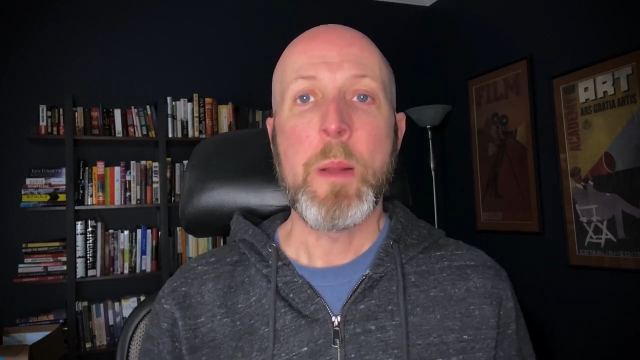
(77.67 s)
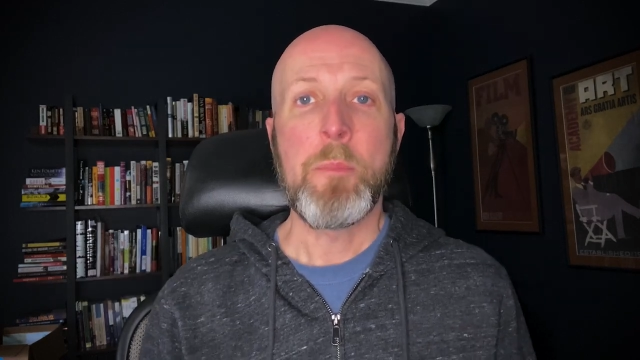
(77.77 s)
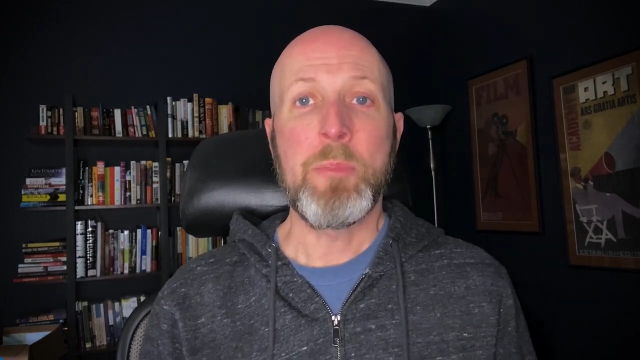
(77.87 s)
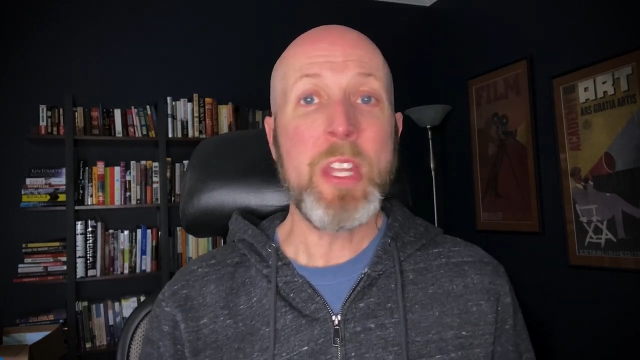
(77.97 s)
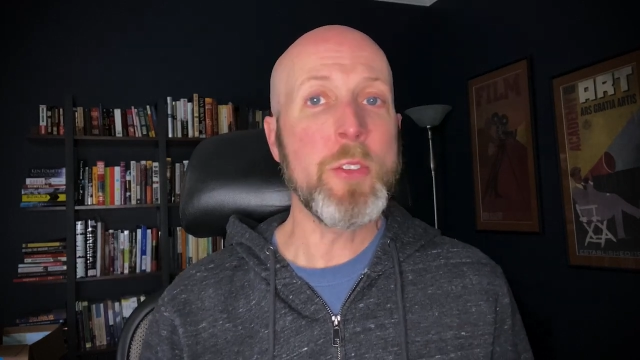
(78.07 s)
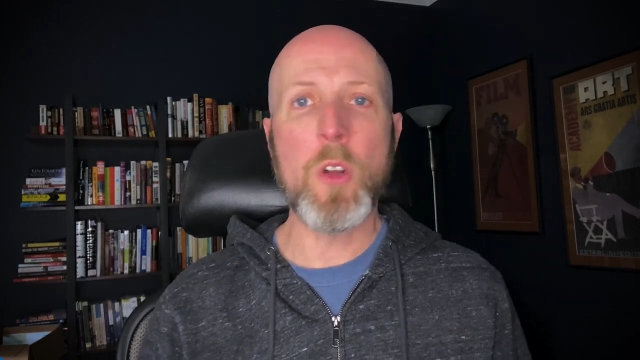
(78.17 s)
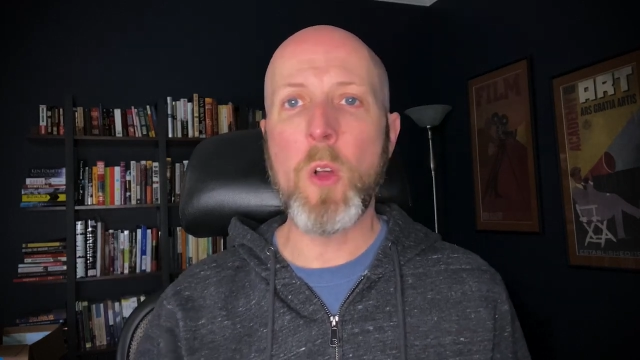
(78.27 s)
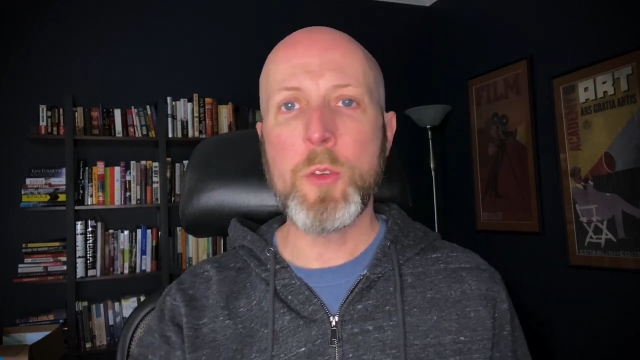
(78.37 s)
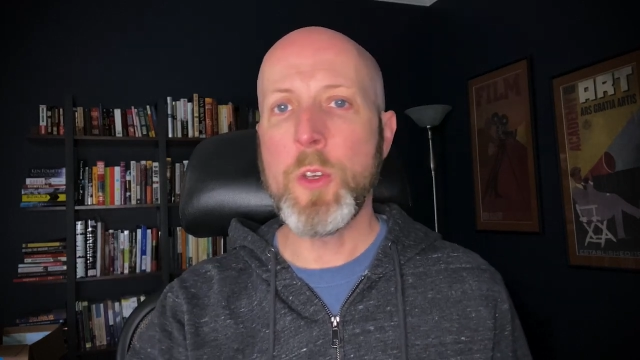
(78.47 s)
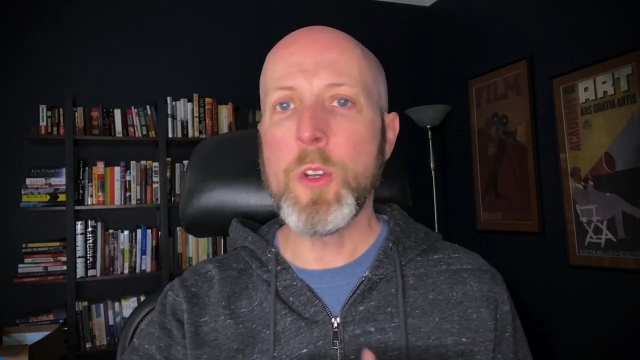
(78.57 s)
These are
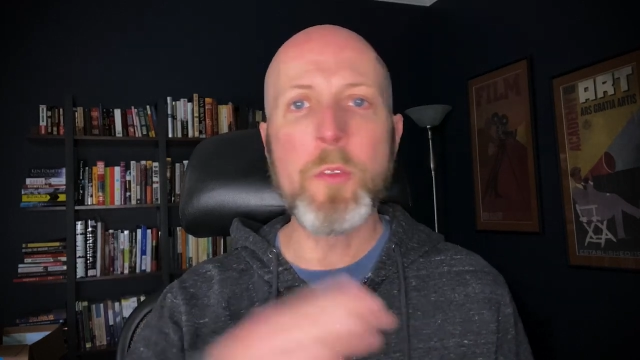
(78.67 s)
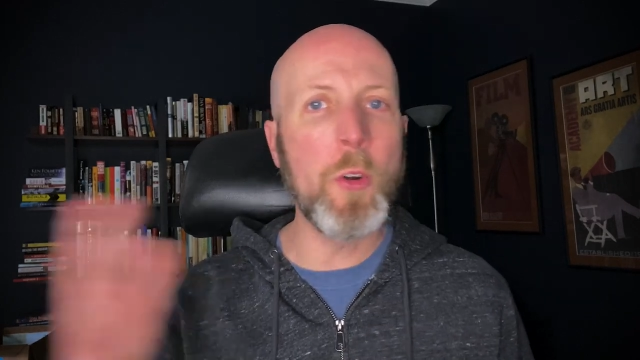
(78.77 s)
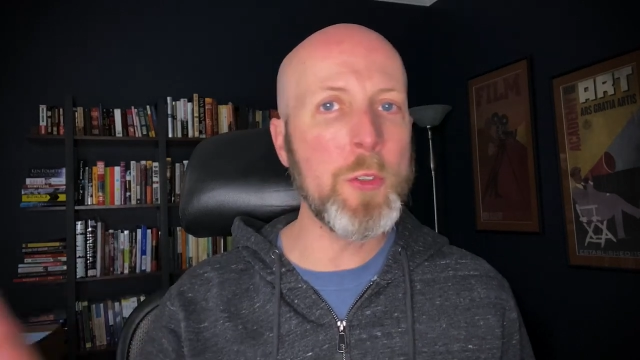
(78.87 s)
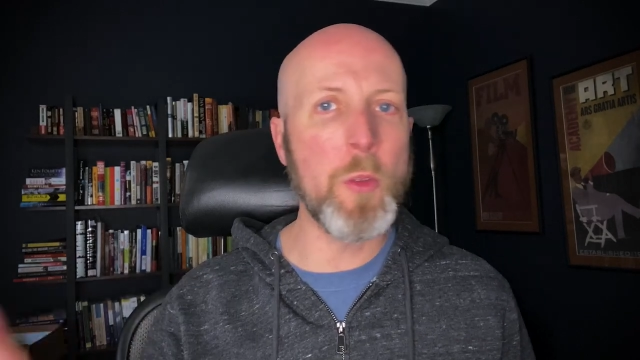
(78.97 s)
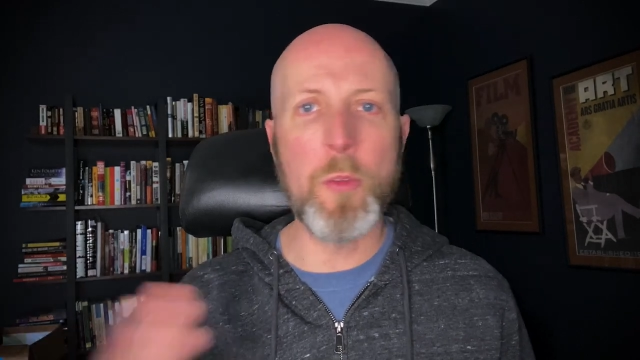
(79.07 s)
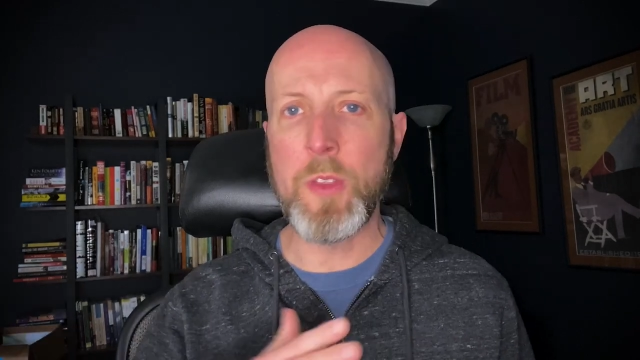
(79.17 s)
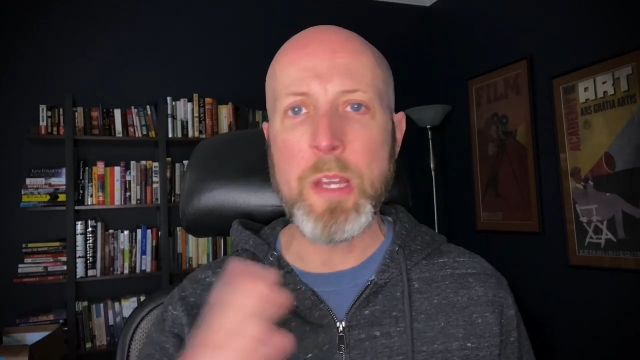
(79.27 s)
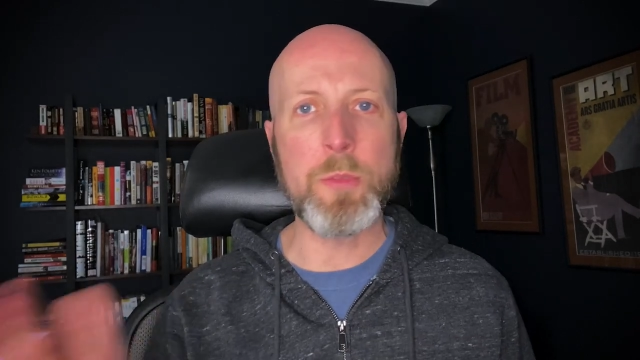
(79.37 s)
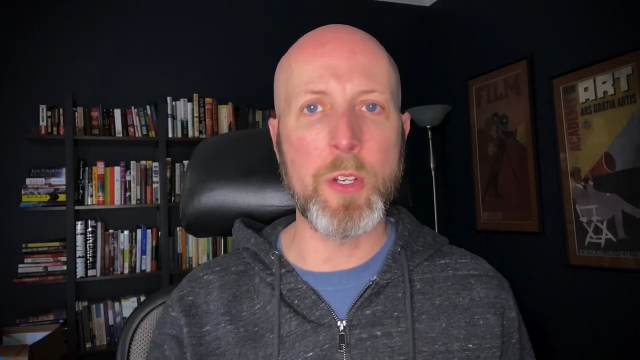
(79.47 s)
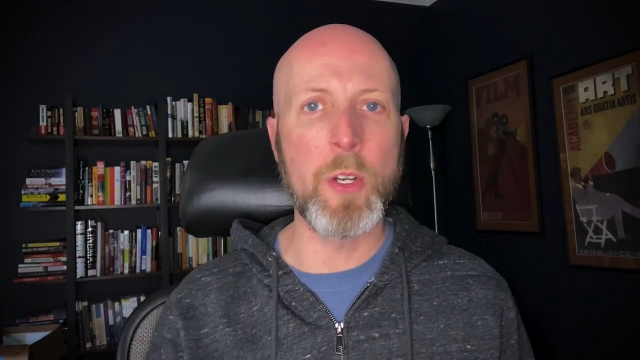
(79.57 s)
all universal
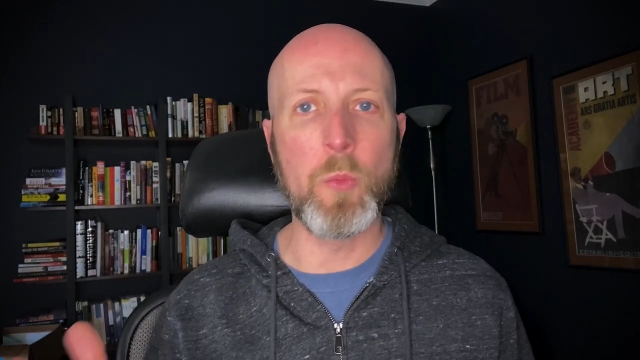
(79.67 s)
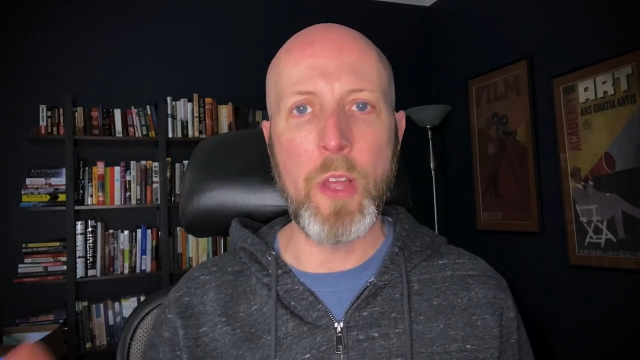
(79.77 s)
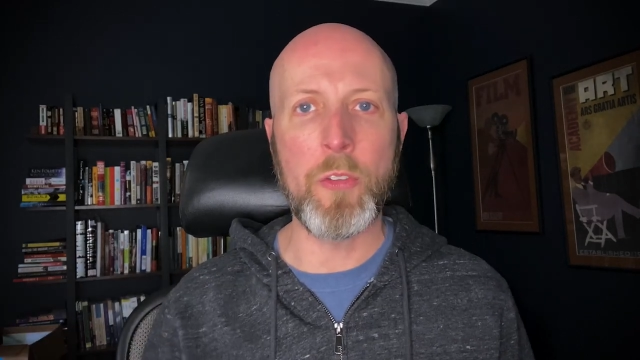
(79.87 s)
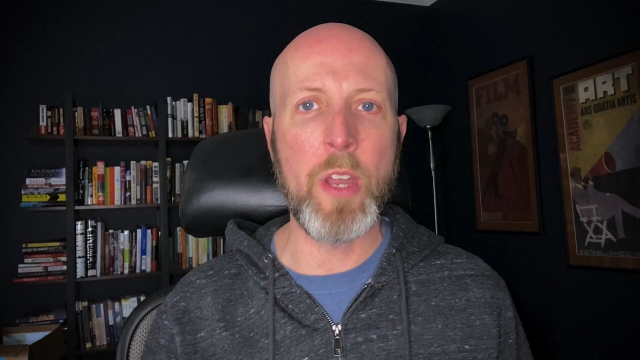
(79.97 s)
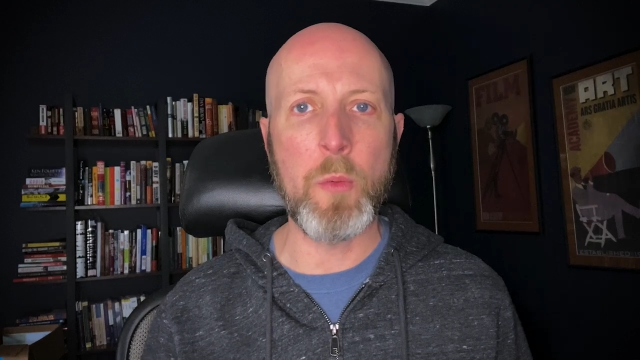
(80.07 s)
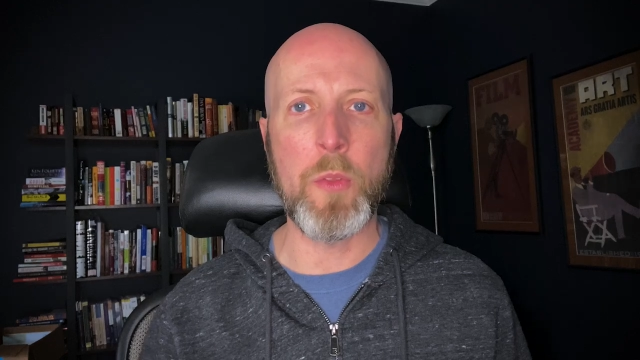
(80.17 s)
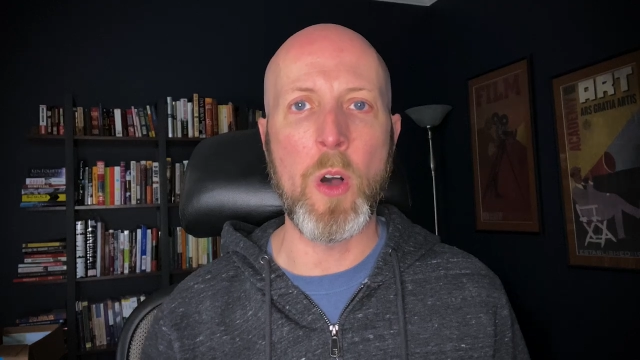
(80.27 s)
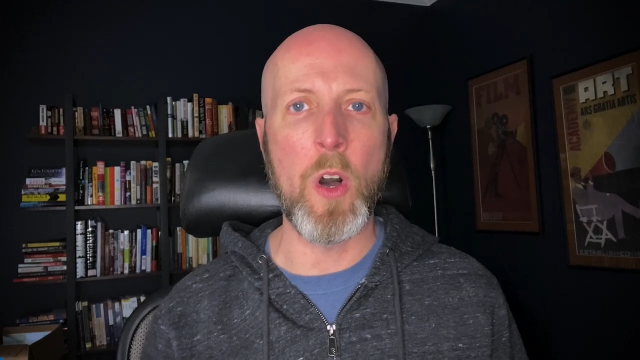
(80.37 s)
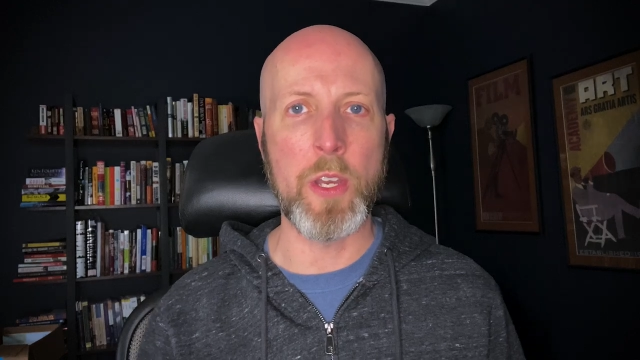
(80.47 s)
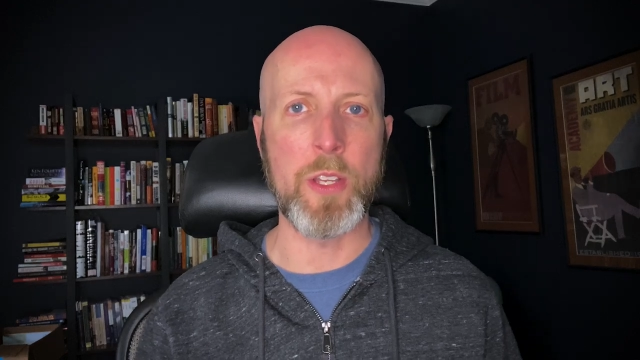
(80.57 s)
themes that are going to resonate with
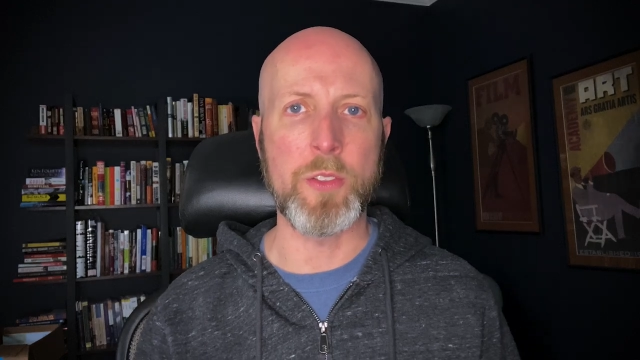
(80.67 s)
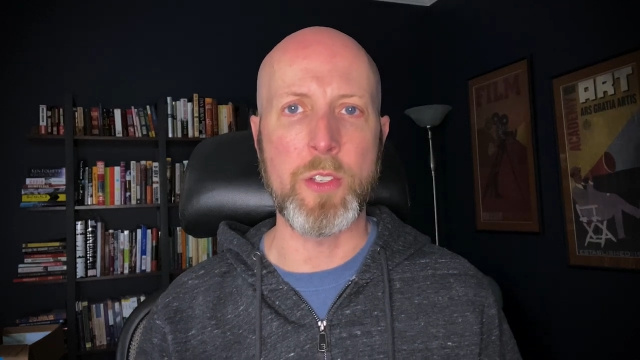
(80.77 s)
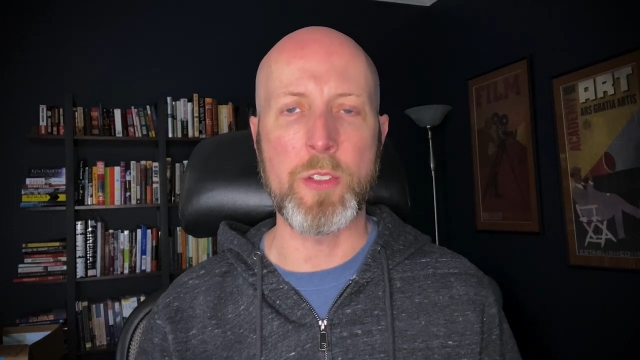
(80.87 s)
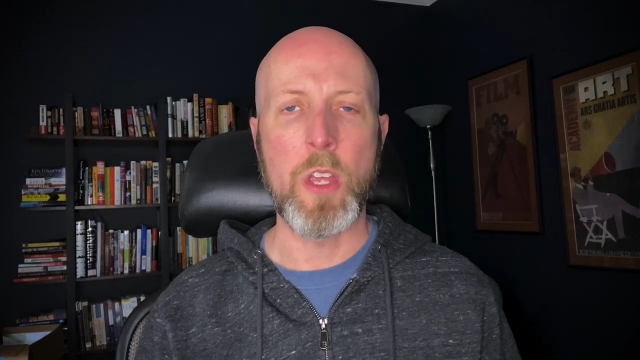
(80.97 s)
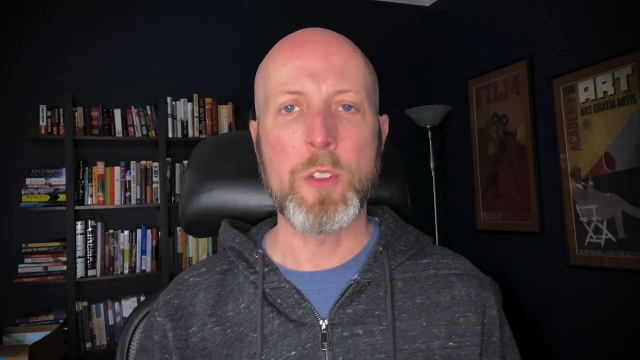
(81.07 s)
audiences.